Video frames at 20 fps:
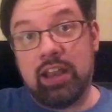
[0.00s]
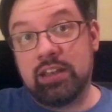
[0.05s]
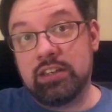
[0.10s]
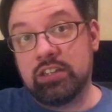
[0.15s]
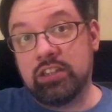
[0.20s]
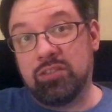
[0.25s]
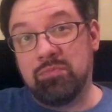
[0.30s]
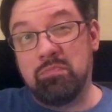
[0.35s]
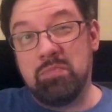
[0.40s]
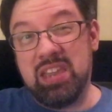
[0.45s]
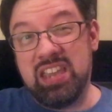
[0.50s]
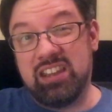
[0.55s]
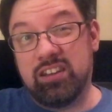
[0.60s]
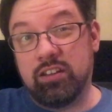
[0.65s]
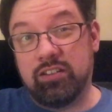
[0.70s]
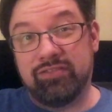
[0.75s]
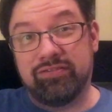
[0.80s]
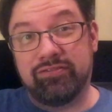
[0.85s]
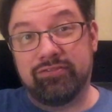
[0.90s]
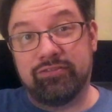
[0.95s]
into the meat
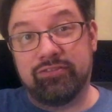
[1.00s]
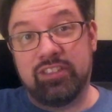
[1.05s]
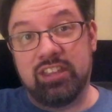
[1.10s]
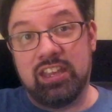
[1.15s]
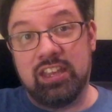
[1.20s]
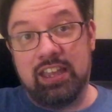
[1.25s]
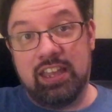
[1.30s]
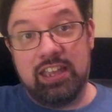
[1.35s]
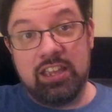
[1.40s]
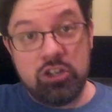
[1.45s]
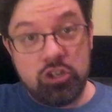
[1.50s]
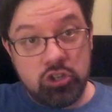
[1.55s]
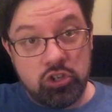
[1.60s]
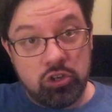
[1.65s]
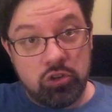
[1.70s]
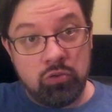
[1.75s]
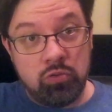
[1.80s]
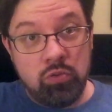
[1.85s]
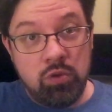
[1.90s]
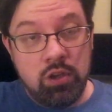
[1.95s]
of the
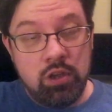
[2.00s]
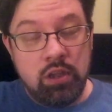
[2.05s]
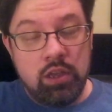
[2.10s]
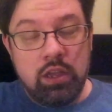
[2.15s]
issue,